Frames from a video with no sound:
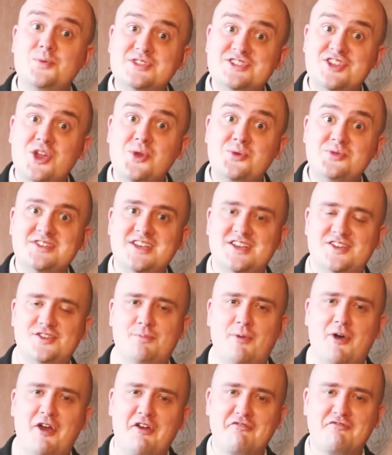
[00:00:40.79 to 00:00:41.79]
It was
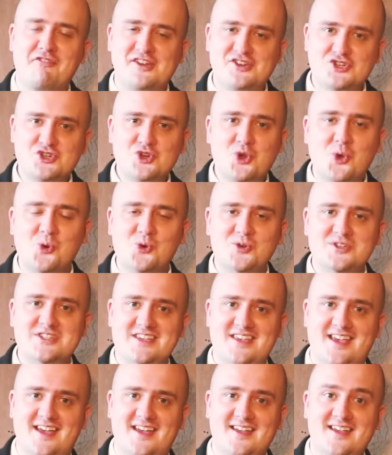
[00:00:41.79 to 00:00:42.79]
noted by a French
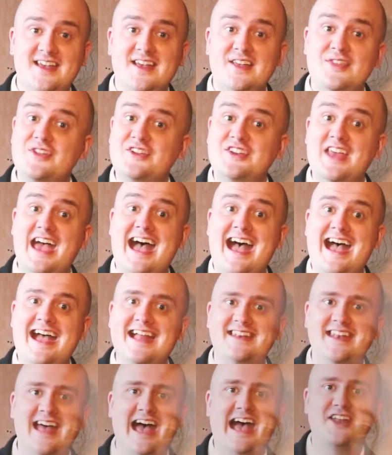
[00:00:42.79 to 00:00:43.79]
courtier that
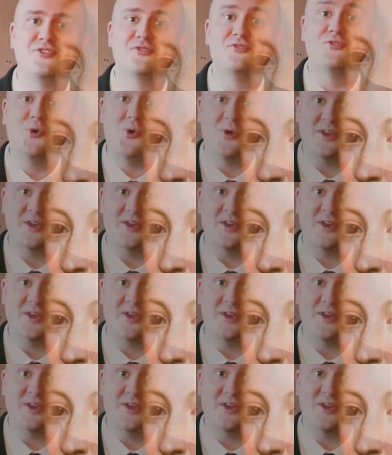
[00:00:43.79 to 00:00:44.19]
Anne had a